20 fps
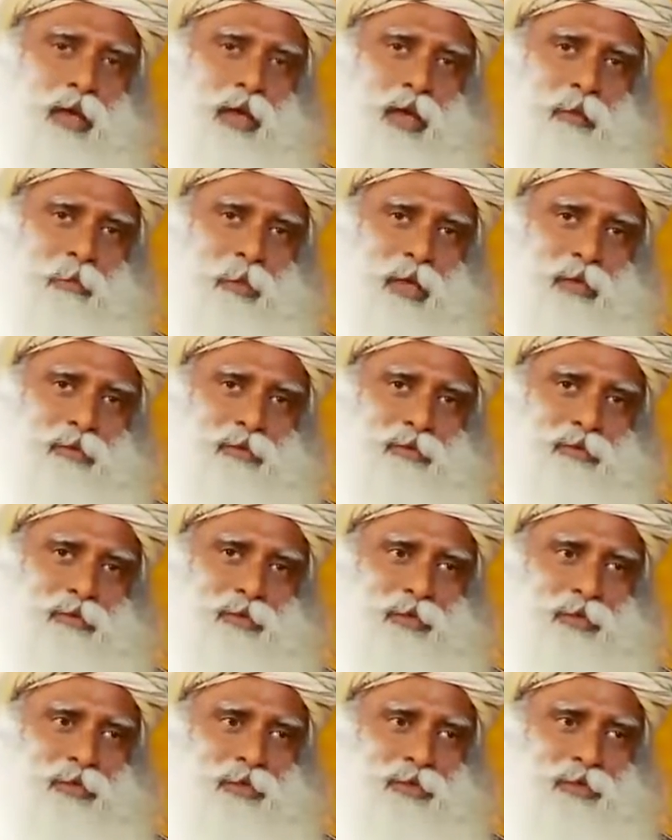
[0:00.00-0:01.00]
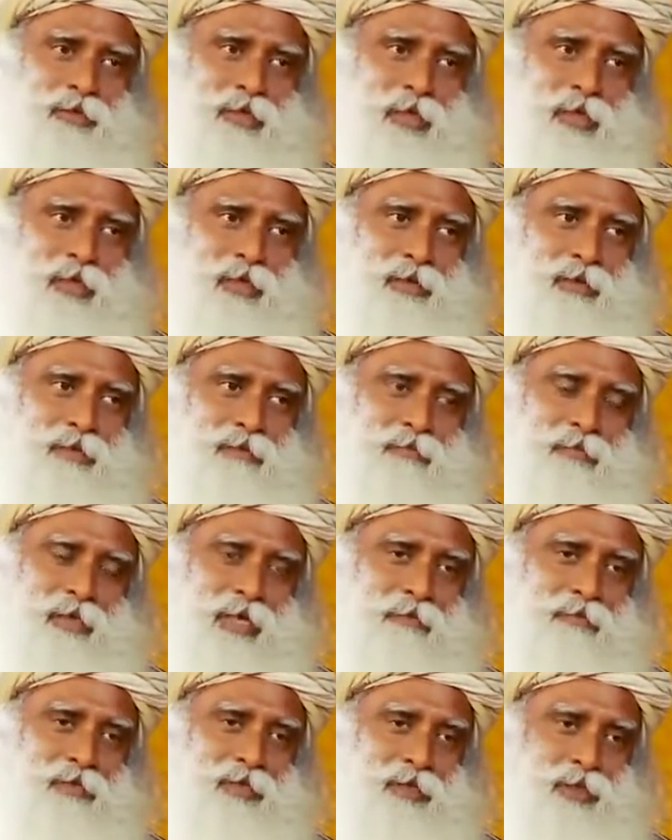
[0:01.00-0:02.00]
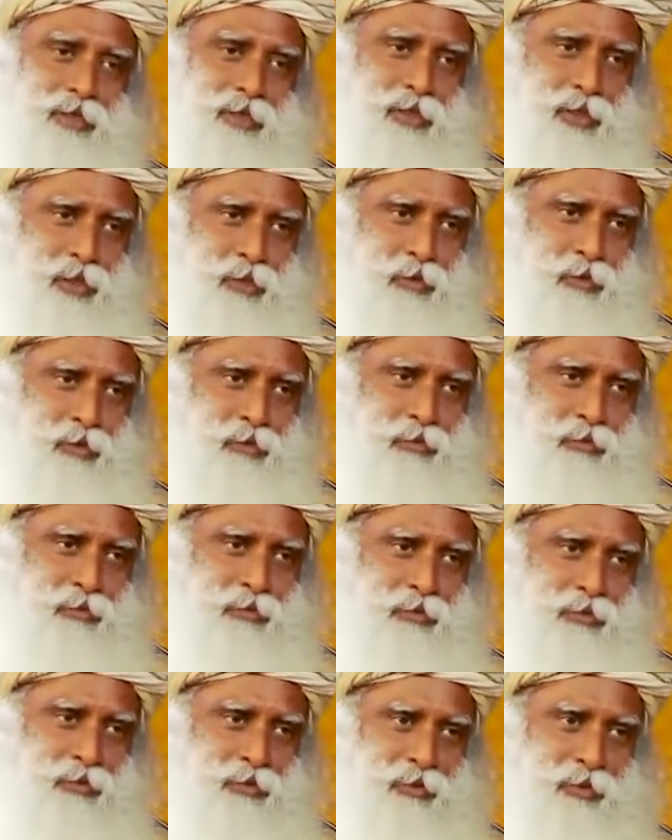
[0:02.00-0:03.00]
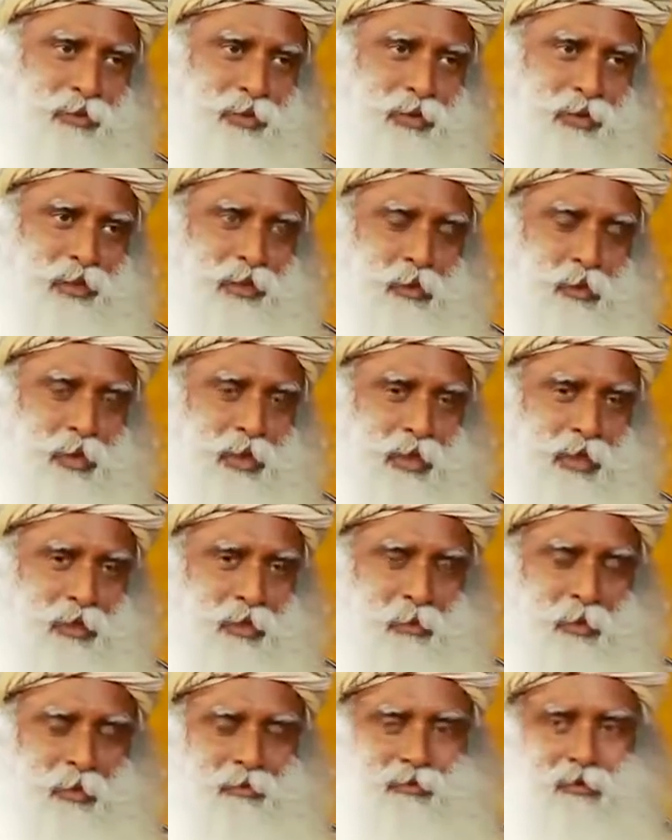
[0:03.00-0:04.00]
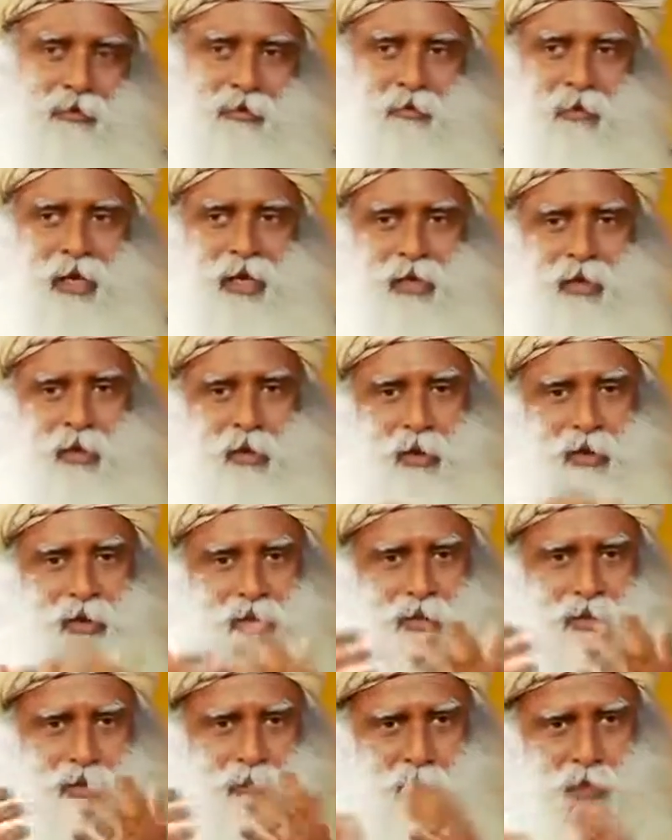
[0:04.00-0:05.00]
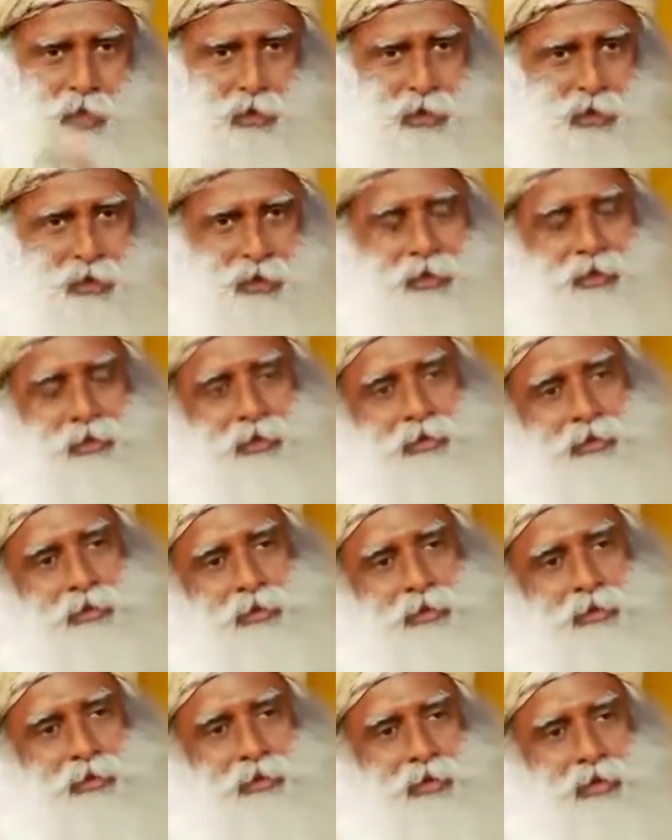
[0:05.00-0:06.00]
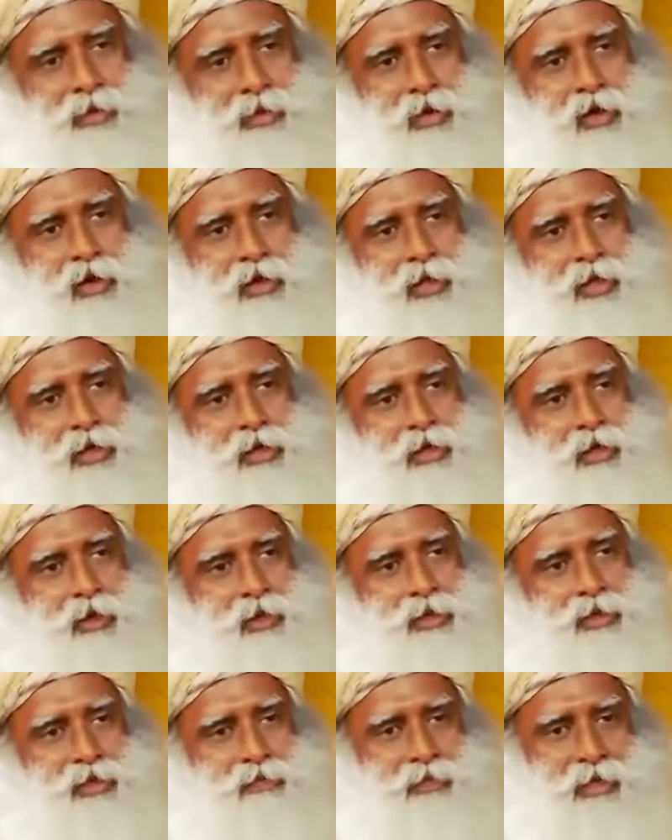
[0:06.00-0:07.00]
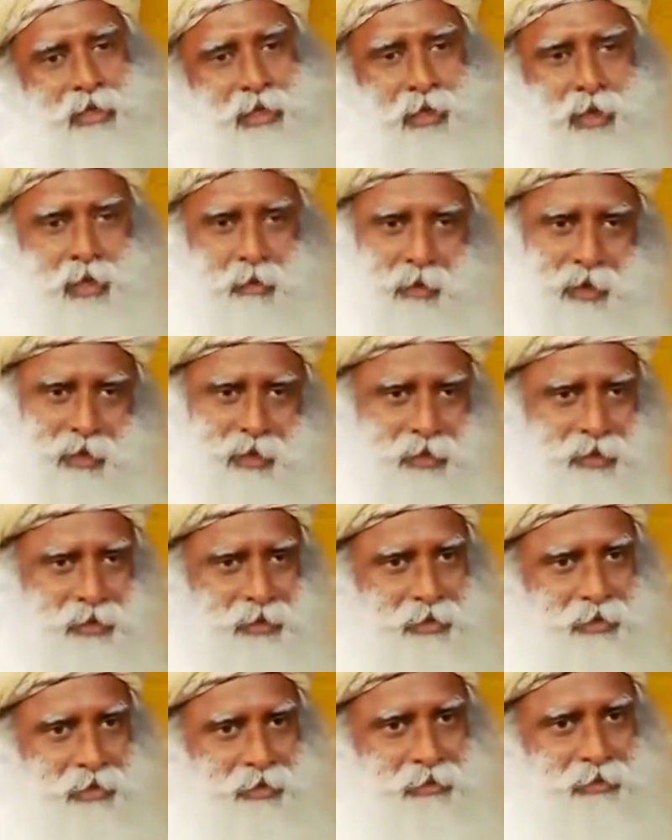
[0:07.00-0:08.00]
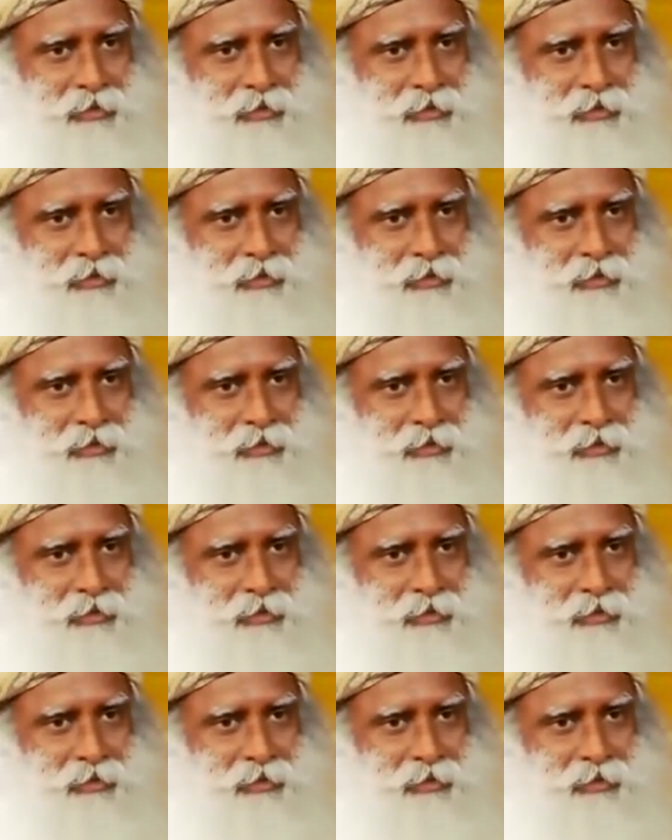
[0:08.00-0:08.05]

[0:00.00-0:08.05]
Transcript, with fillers: About 10, 11 years ago, in the World Economic Forum, I coined this word called inclusive economics.